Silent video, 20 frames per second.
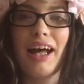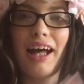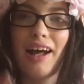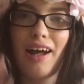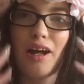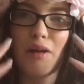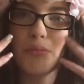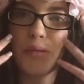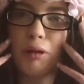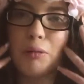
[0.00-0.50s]

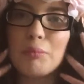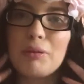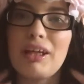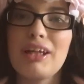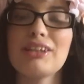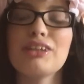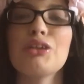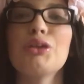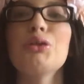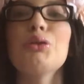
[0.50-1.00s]
I hope you
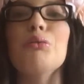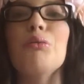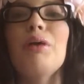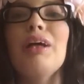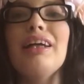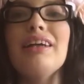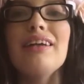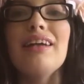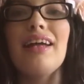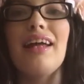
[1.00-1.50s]
guys
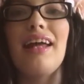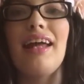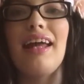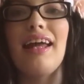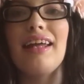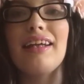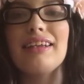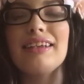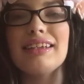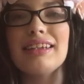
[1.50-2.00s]
enjoyed,
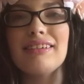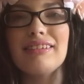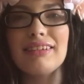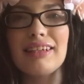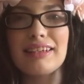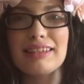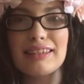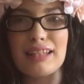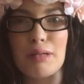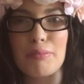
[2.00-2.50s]
and until
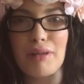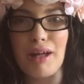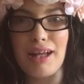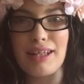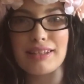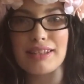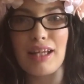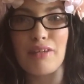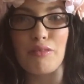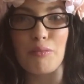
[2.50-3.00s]
next time
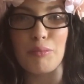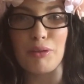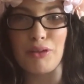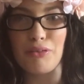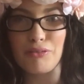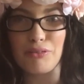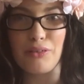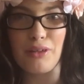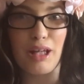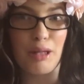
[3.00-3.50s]
guys, have a
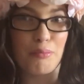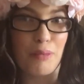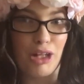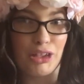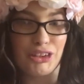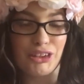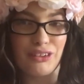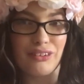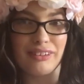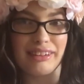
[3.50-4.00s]
beautiful and
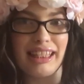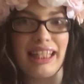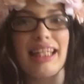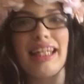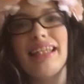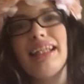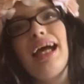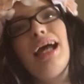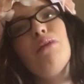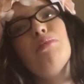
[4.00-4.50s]
magical day,
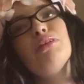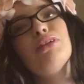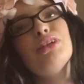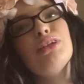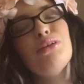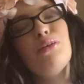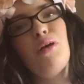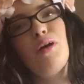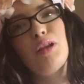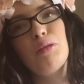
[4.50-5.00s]
and I will
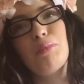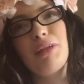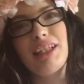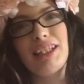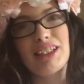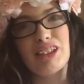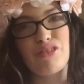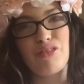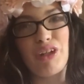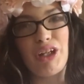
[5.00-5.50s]
see you all in my
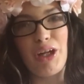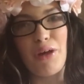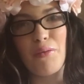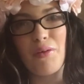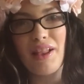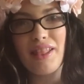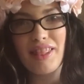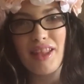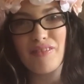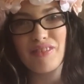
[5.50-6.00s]
next video.
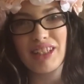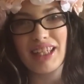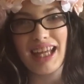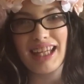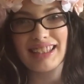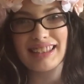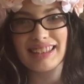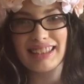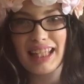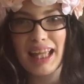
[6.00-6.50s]
Love you
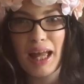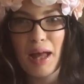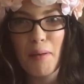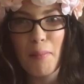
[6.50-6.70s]
guys.